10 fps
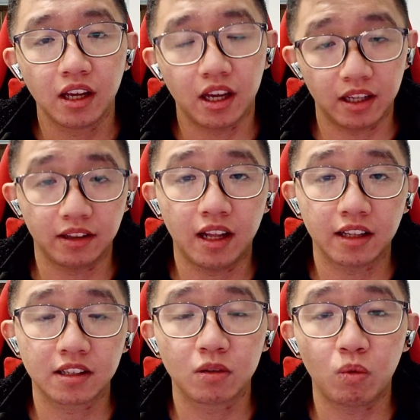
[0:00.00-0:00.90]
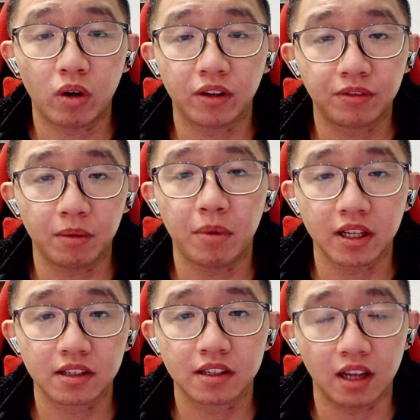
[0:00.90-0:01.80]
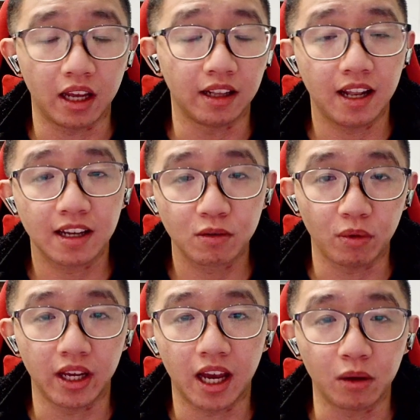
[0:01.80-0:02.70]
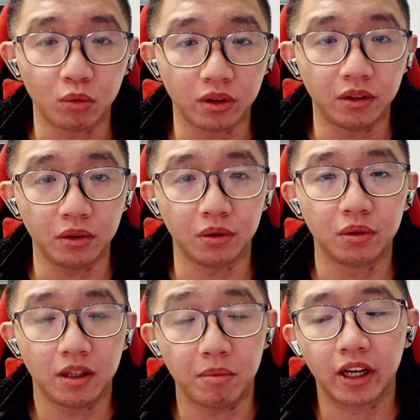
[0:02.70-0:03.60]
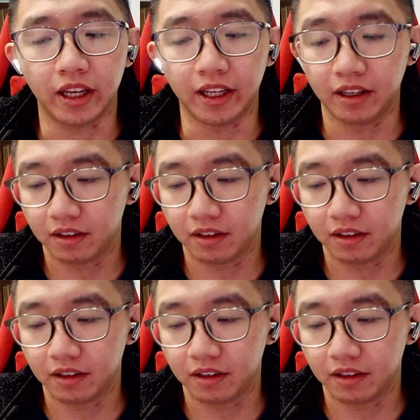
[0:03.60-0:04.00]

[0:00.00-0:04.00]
and that's one of the best and last way I would do debugging.